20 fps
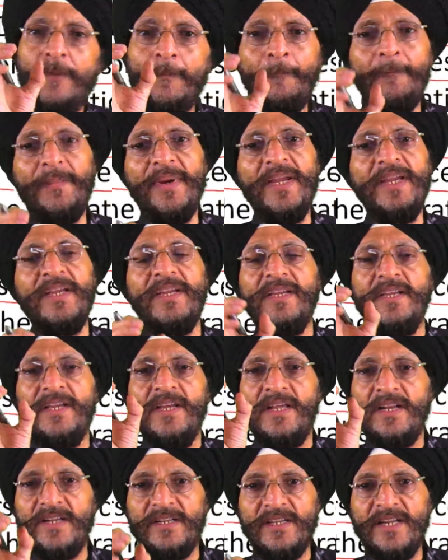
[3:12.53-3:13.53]
may
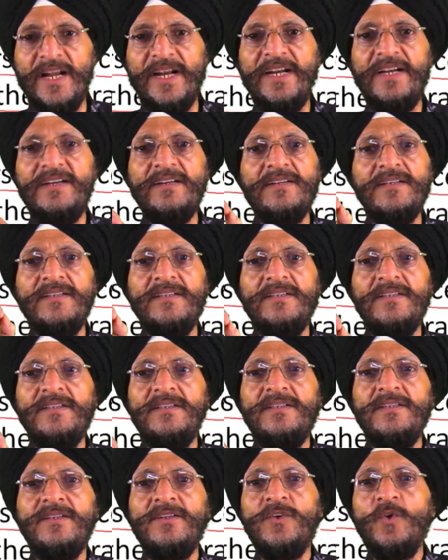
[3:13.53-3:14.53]
write
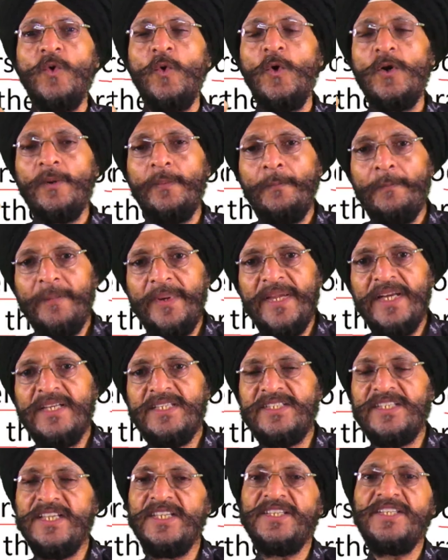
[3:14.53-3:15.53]
or make
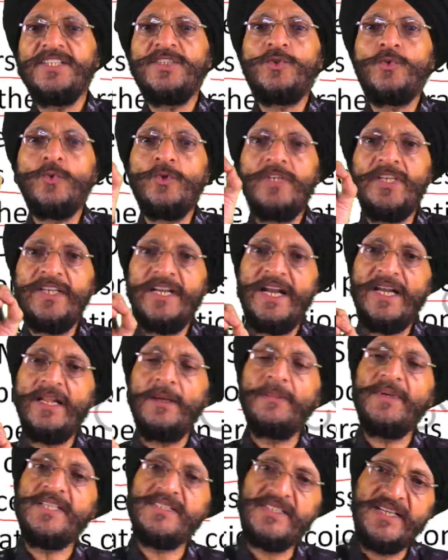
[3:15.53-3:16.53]
changes to the
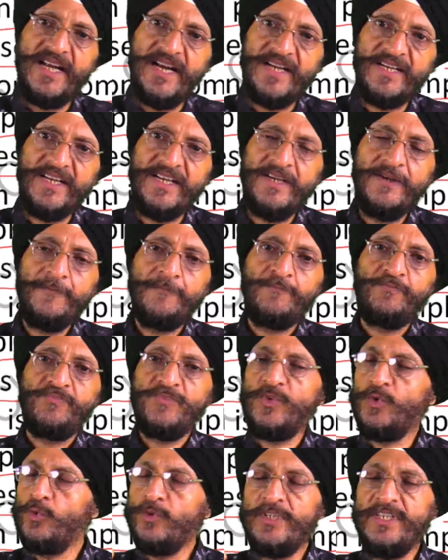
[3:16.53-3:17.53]
database
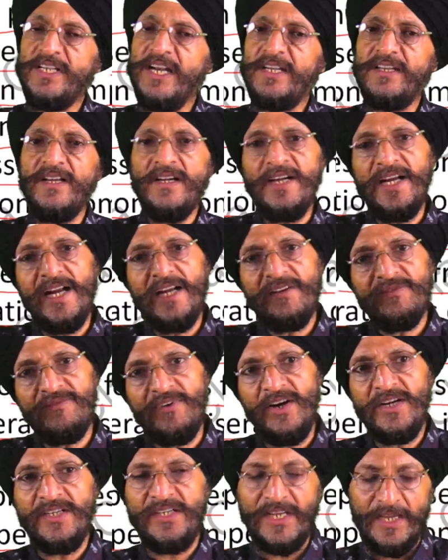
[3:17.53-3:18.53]
to the data at
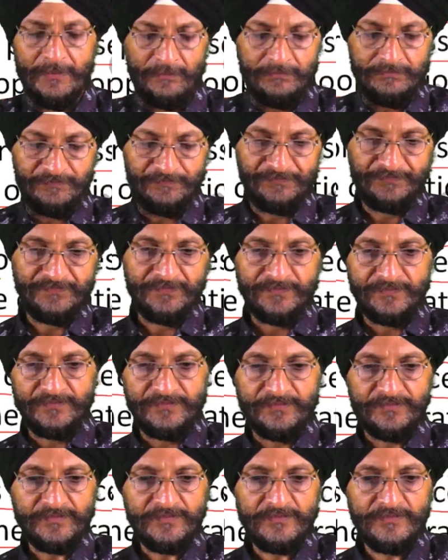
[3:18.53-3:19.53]
one time.
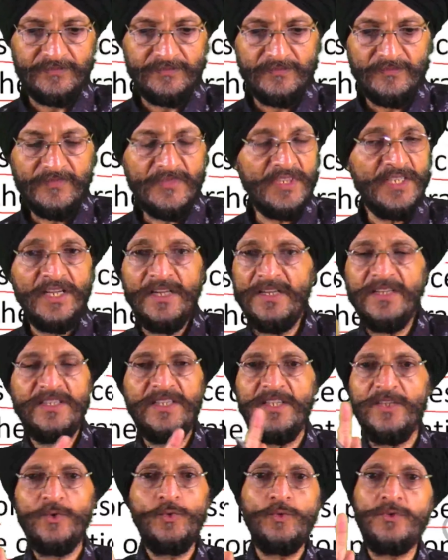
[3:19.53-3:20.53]

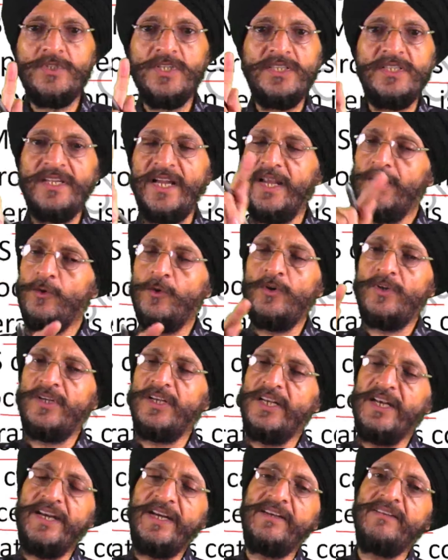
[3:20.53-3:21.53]
Another user cannot
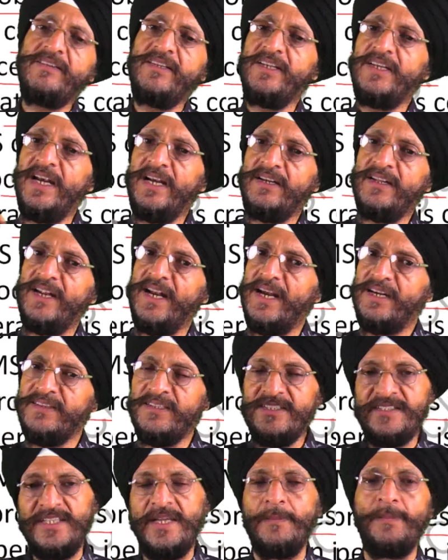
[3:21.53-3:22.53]
delete the data at the
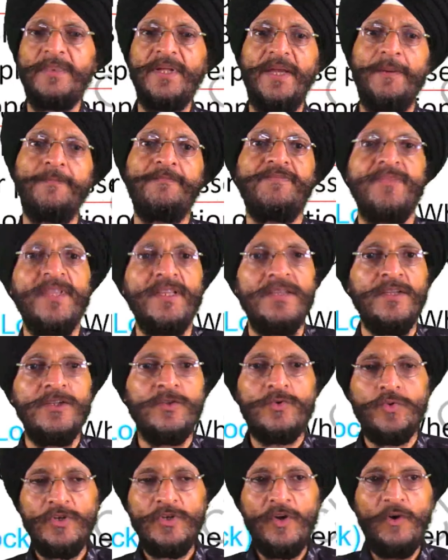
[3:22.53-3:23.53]
same time.
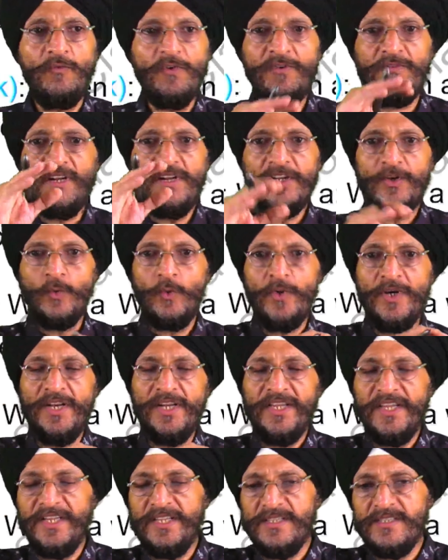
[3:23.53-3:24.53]
So now we will read
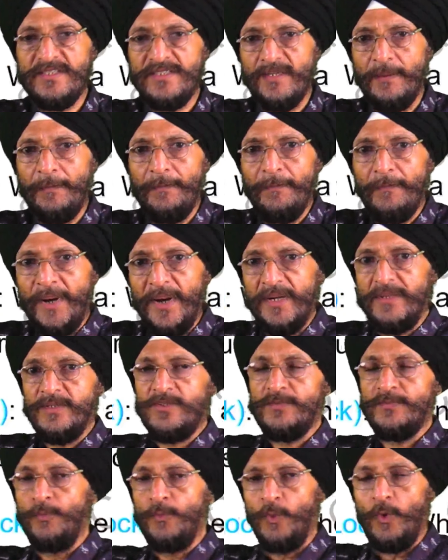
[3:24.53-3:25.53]
in some
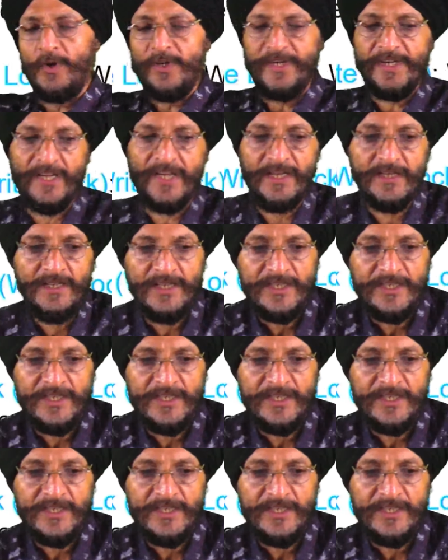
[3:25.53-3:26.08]
more detail.